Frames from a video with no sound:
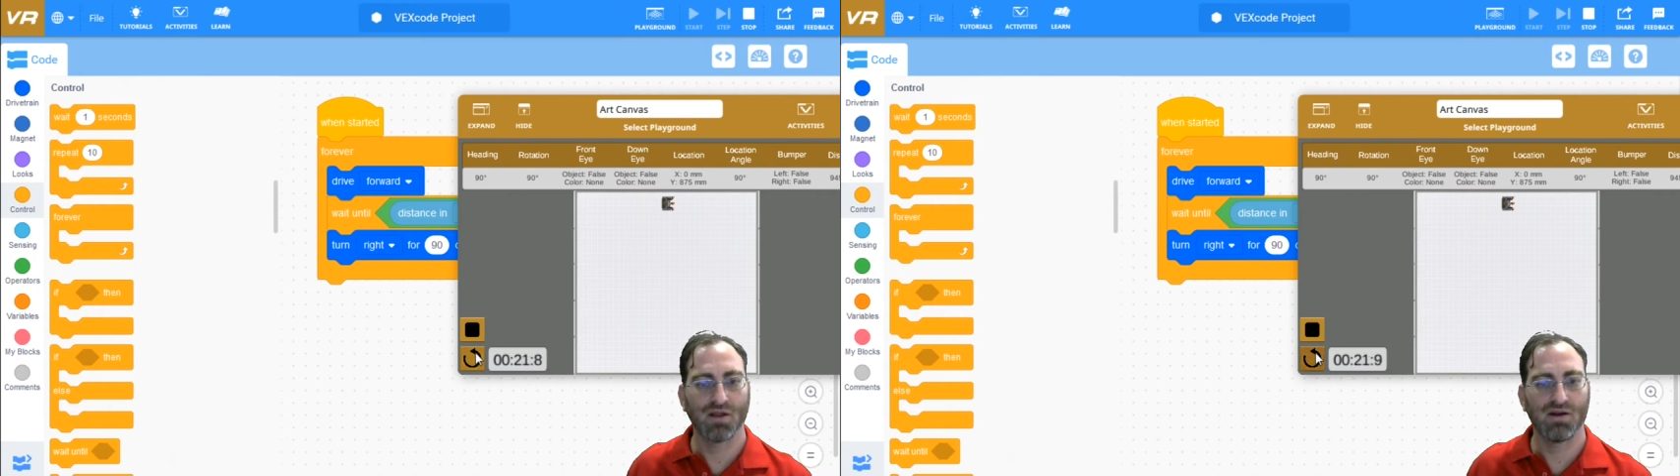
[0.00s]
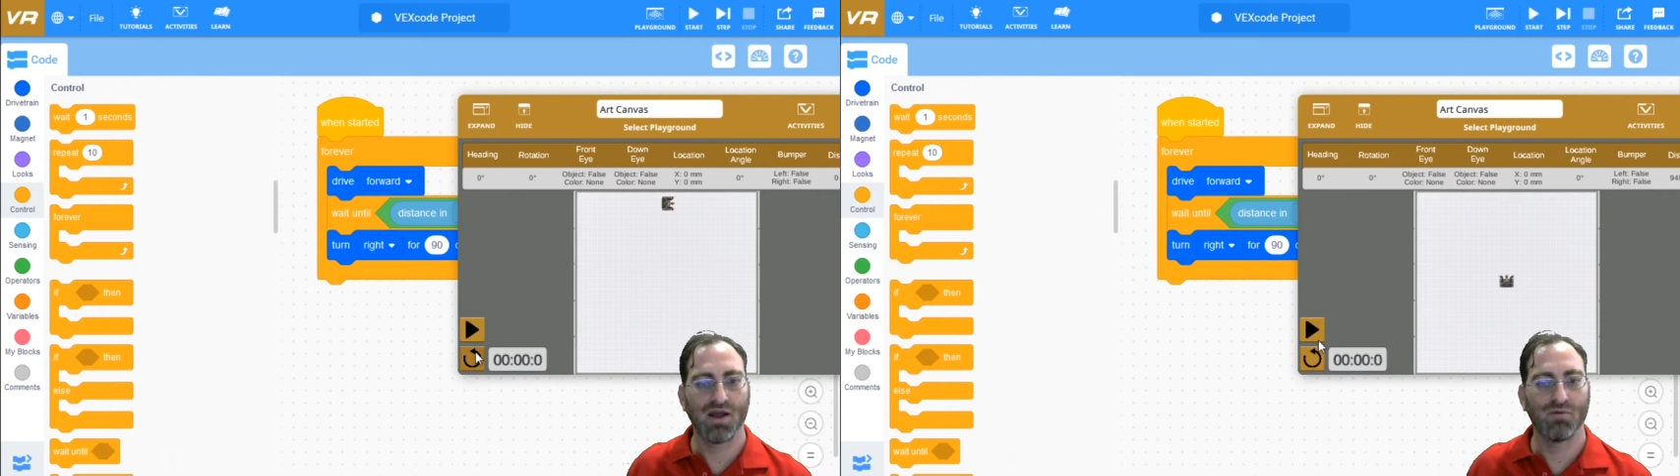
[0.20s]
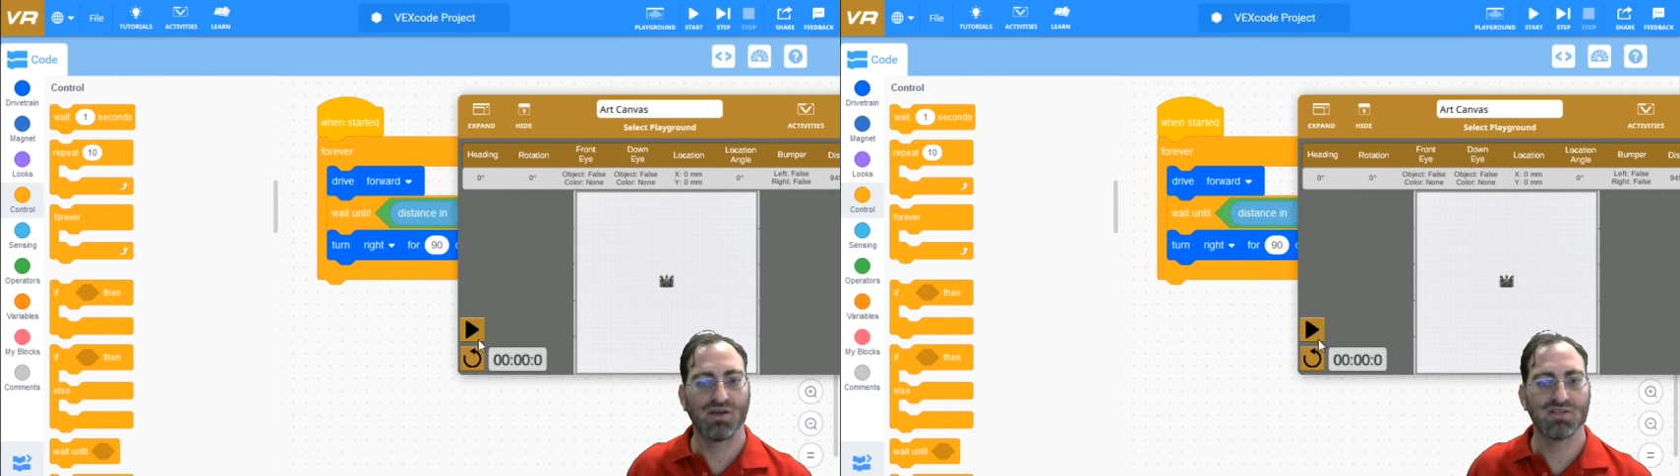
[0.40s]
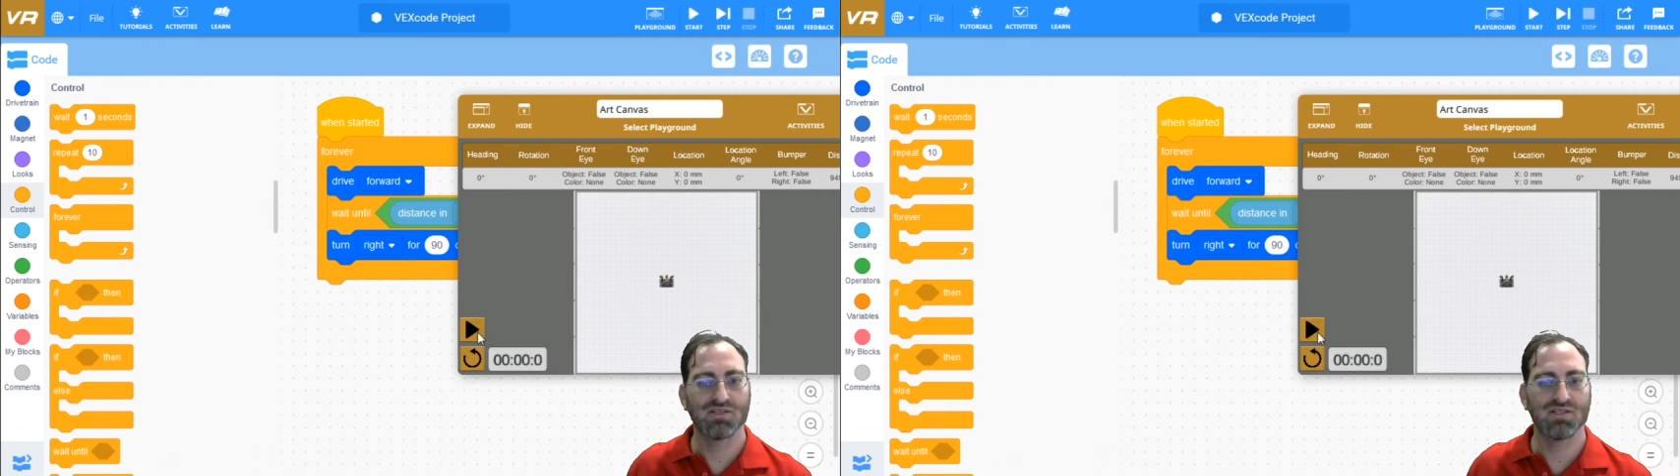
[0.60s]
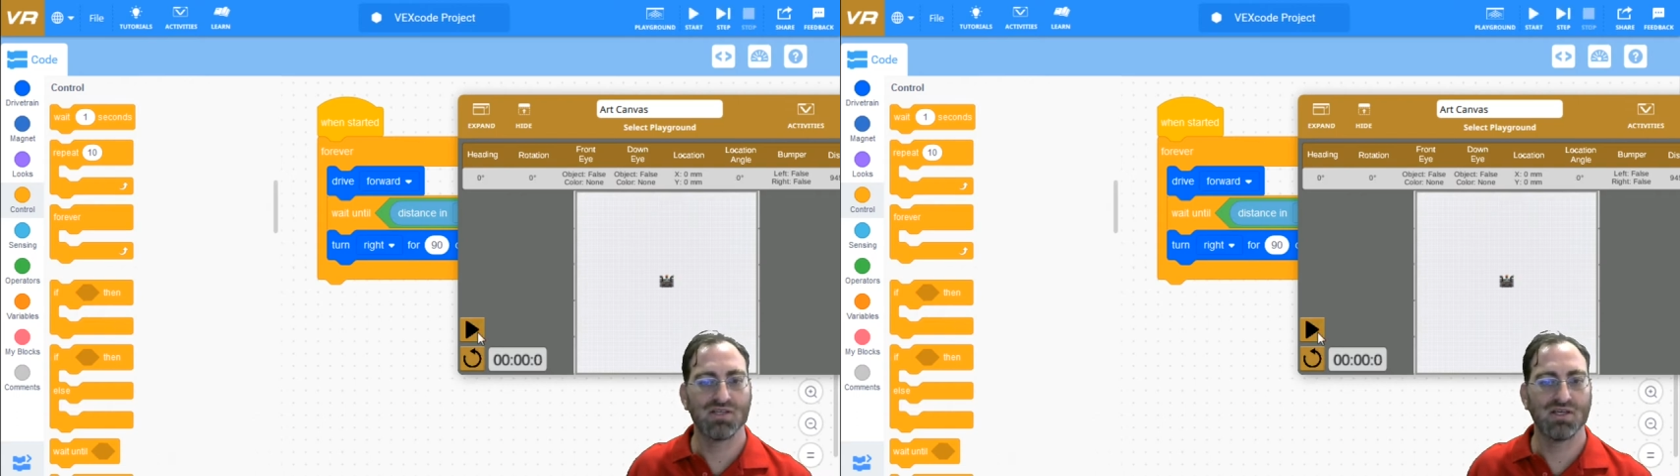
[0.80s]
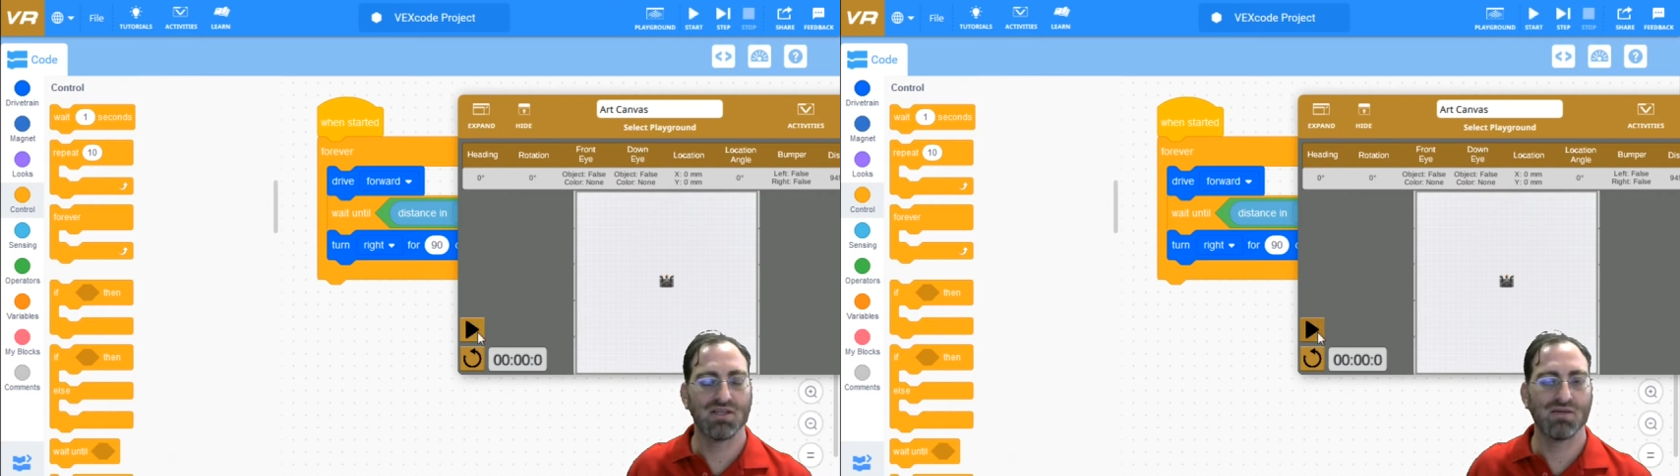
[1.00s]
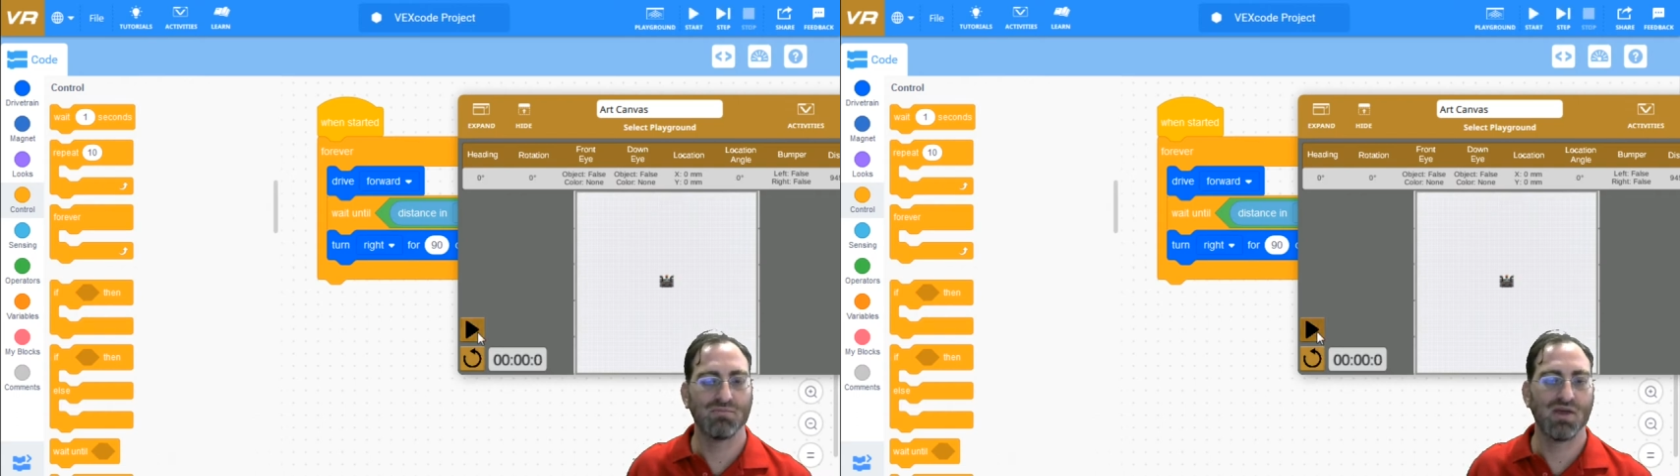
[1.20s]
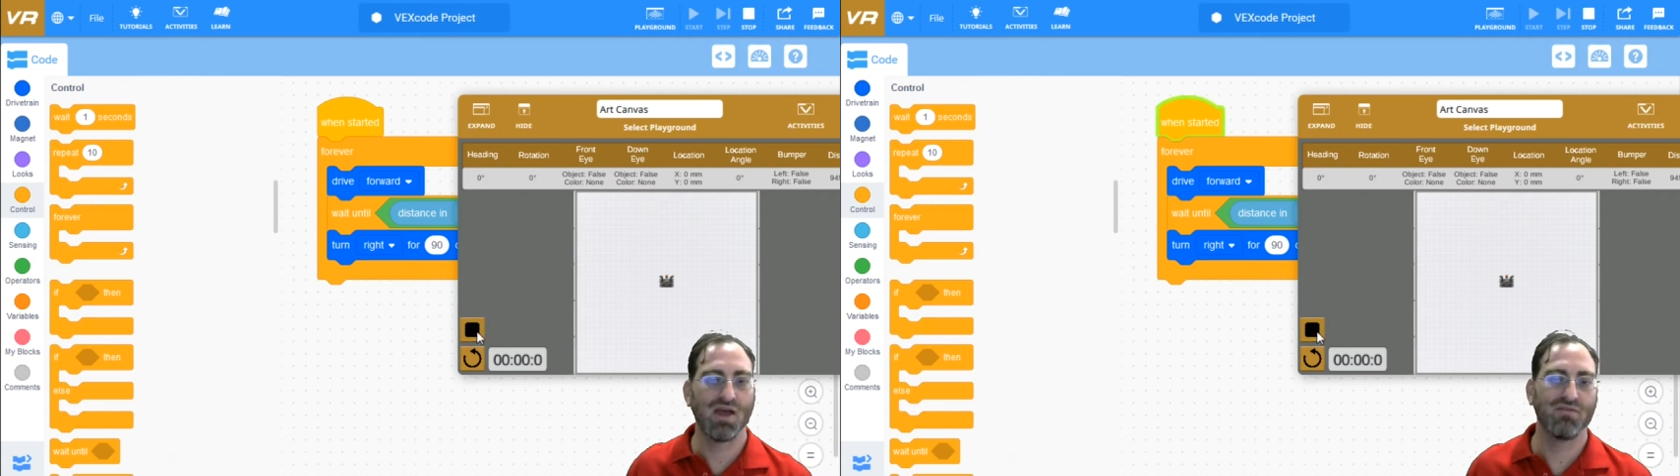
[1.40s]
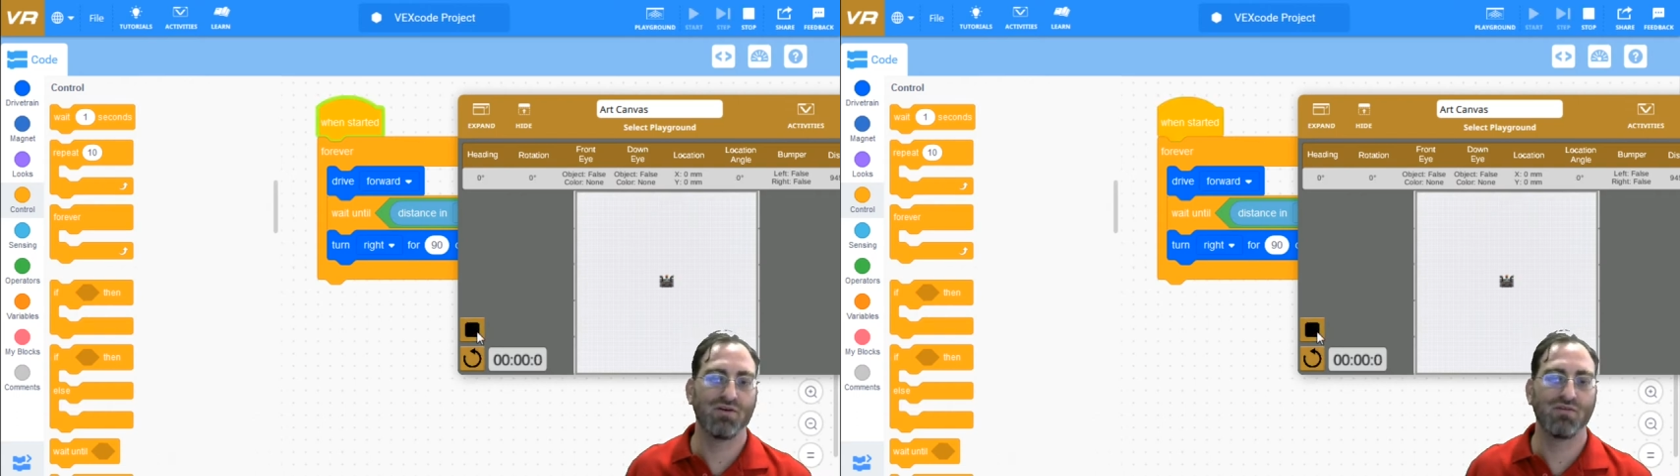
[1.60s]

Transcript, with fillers: now we can see the behavior